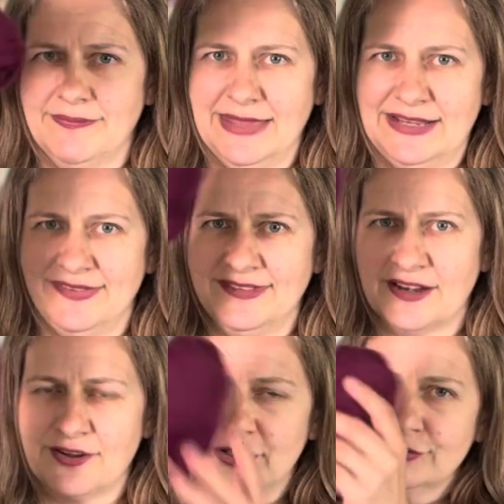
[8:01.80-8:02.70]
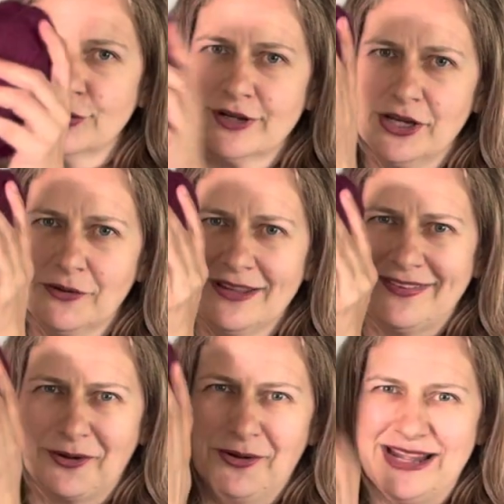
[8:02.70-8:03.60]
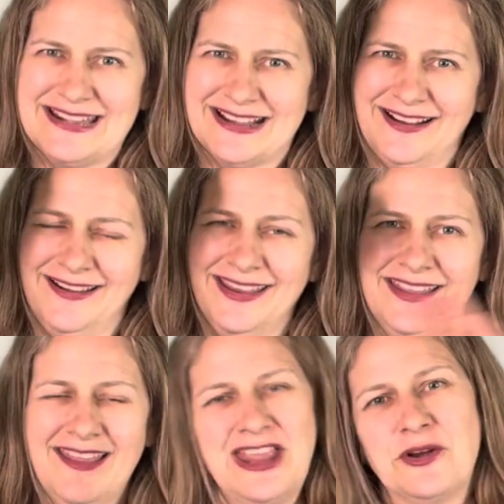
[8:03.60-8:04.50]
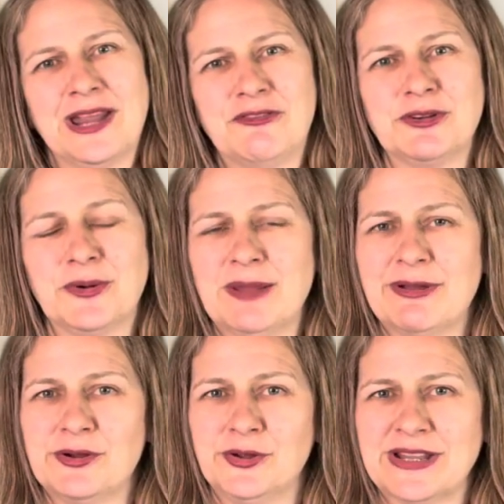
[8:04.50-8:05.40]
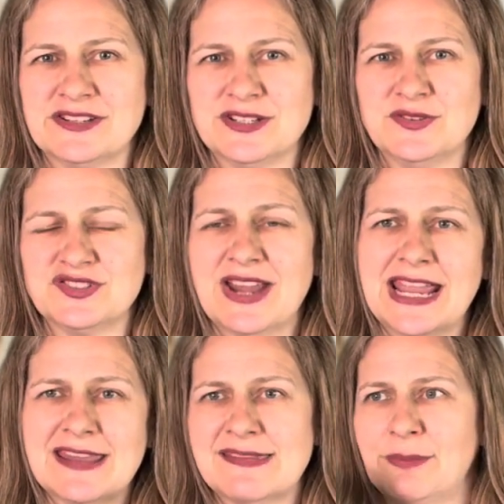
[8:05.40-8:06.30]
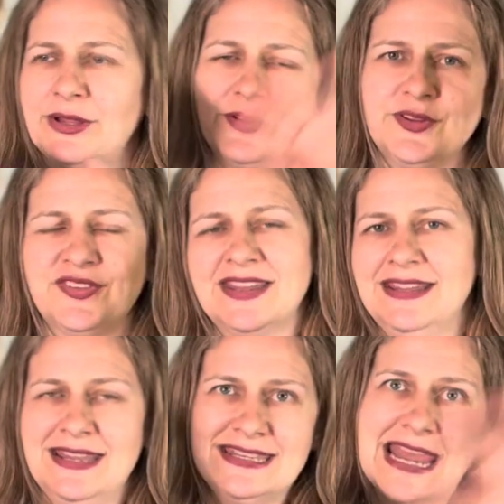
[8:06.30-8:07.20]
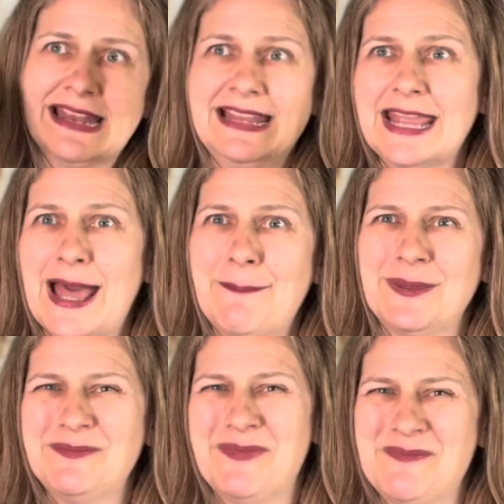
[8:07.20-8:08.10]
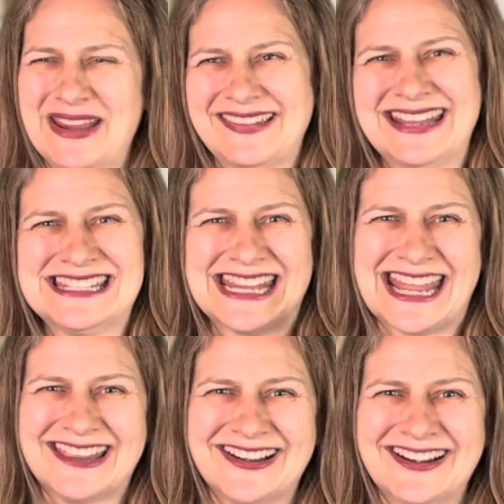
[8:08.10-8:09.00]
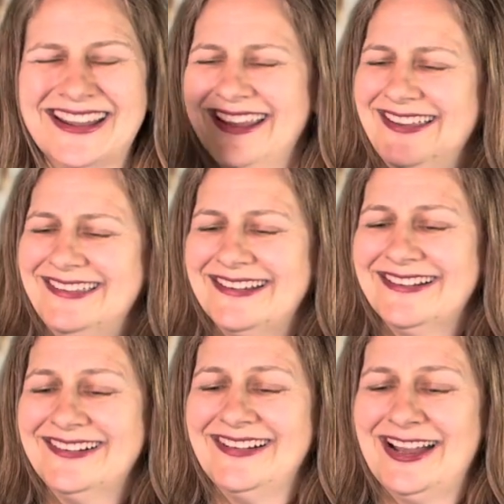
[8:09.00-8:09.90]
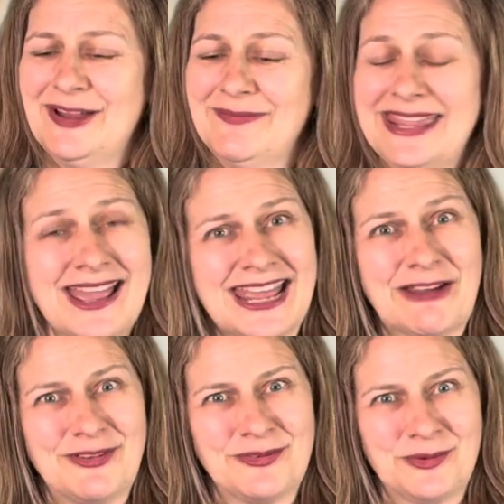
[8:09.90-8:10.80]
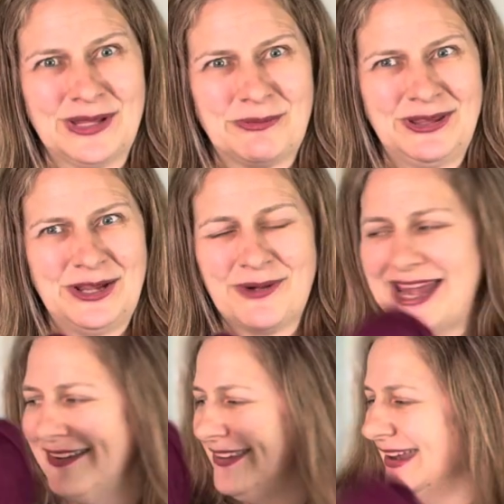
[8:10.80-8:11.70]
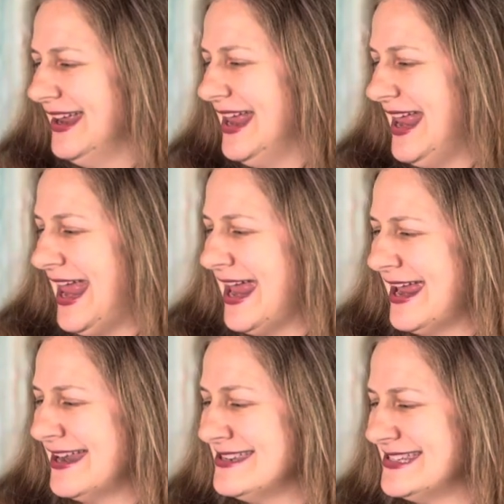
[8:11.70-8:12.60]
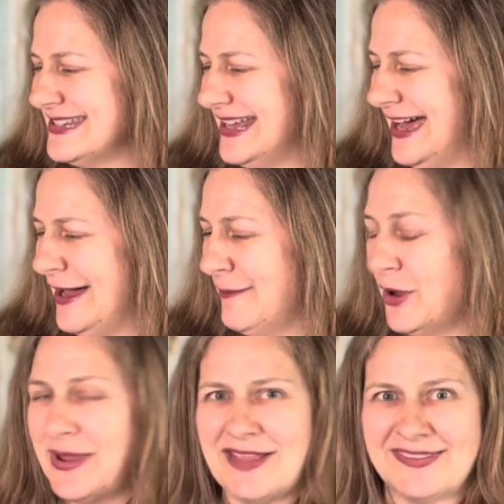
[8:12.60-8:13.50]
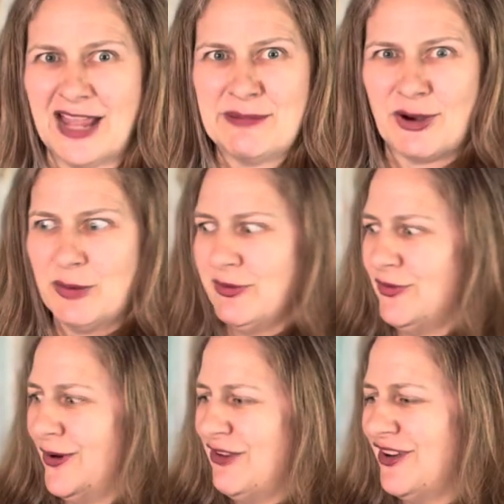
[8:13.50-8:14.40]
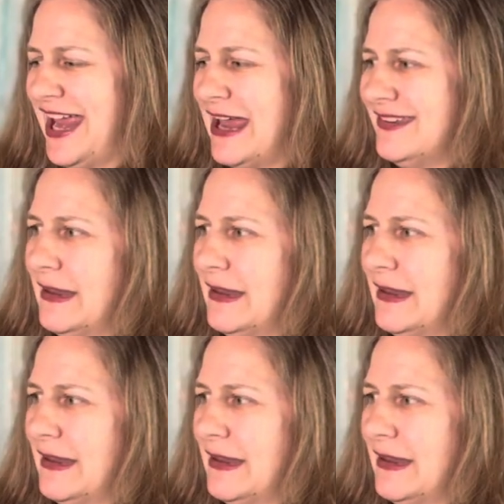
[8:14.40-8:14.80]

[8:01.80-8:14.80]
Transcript: it's done it all for you. It's already done. You don't have to worry about holding 2 strands, balls tangling up and mixing together. So yeah, it was really, really great. And oh yeah, sidebar before I forget.